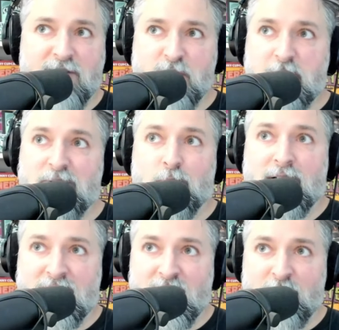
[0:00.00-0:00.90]
be
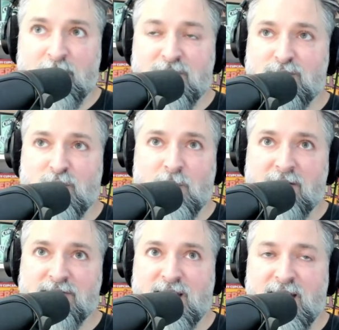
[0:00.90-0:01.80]
written up, and you don't
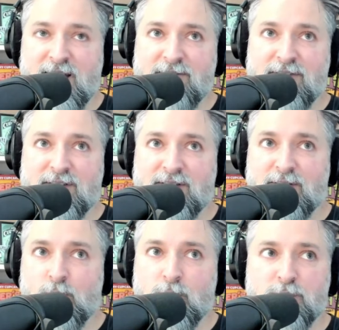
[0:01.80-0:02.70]
have to have the
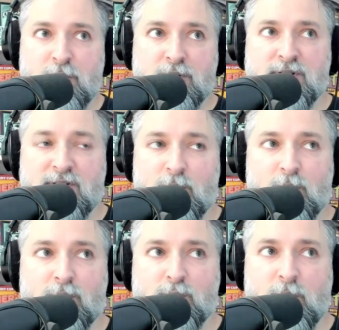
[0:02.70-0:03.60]
coolest person in the
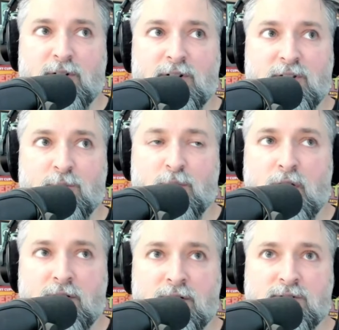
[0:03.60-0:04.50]
world wearing your
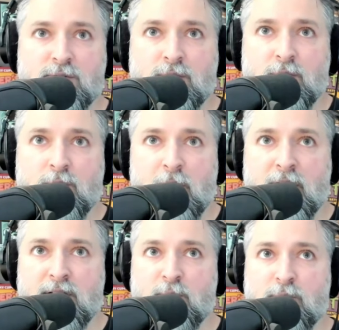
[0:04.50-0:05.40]
products or
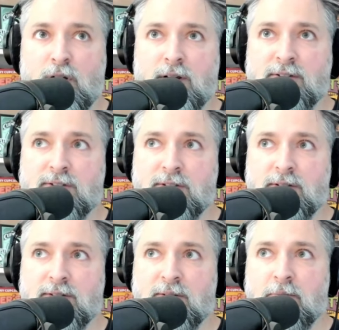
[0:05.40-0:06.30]
buying your products
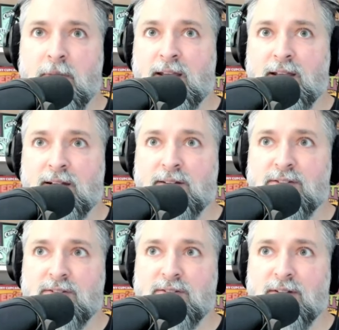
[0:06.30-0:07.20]
to make it.
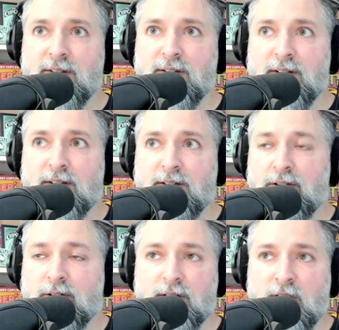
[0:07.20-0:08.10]

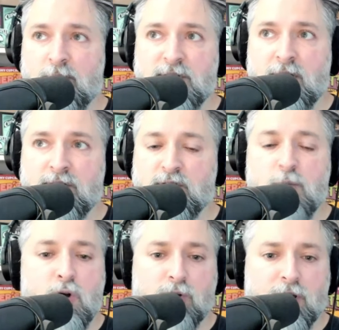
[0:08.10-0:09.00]
It comes down to
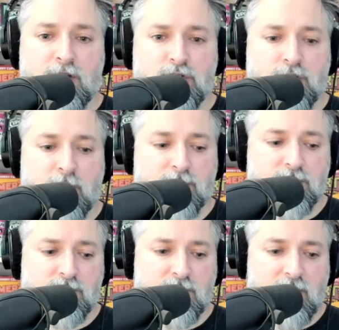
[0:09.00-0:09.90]
small
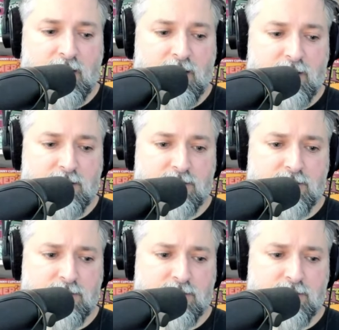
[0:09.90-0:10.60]
relationships and,